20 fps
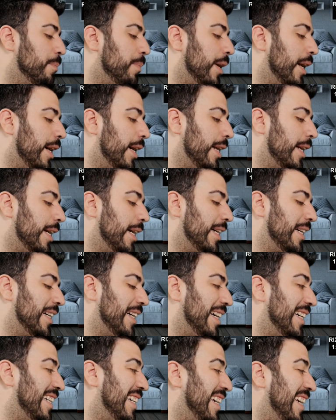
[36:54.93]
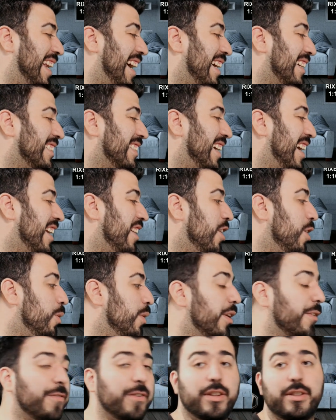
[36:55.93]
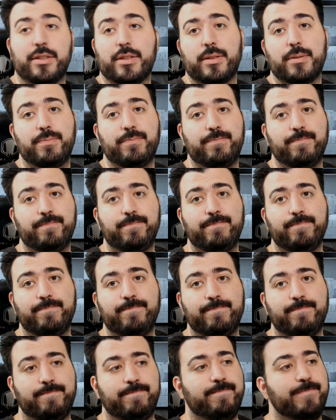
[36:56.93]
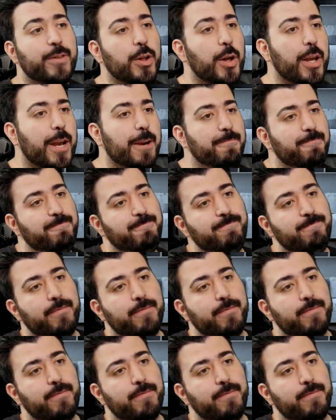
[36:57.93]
but it actually had no difference. So, yeah.